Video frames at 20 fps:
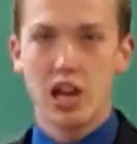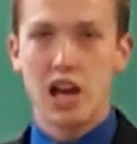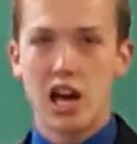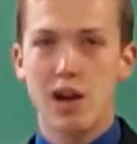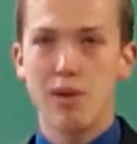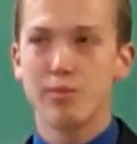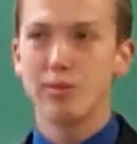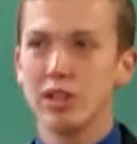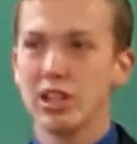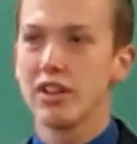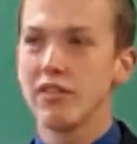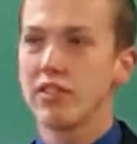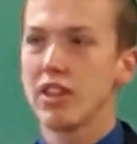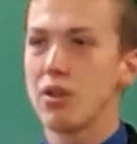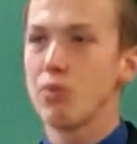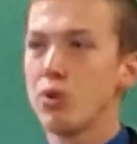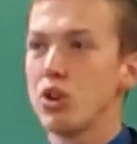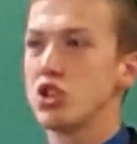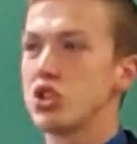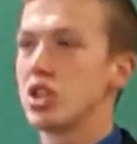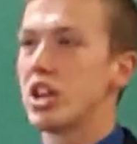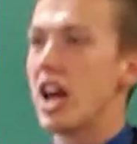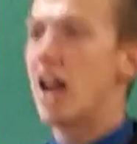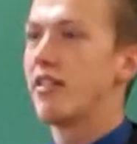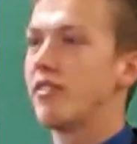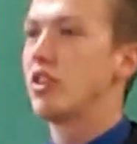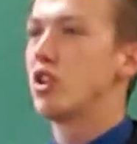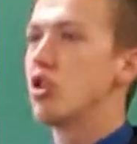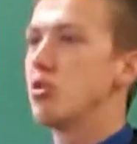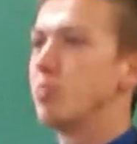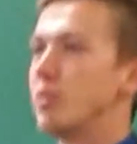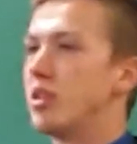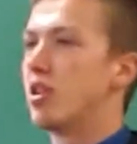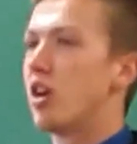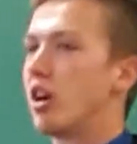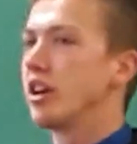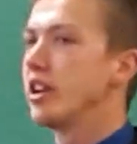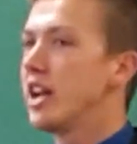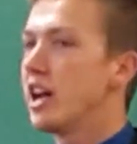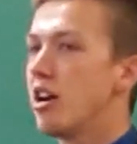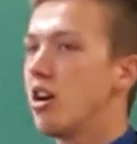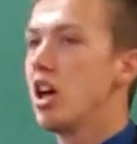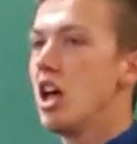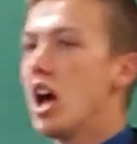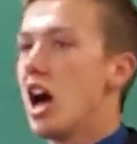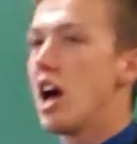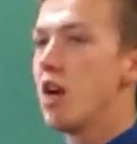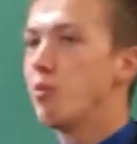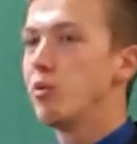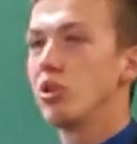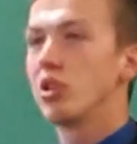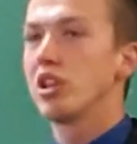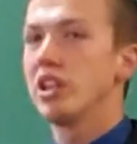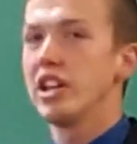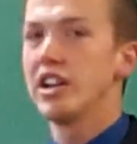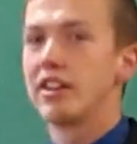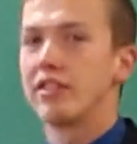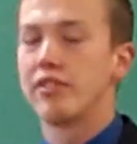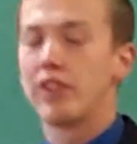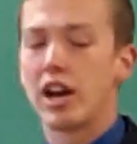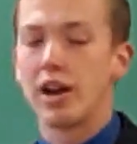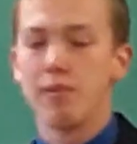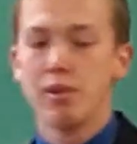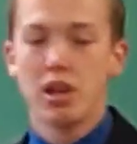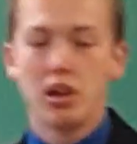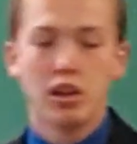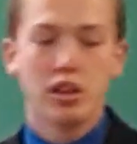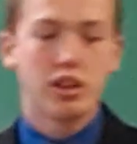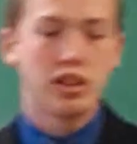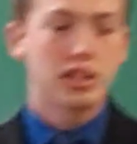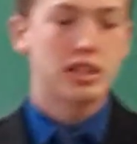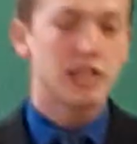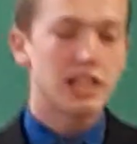I believe that we should have an open heart. Now, I will clarify that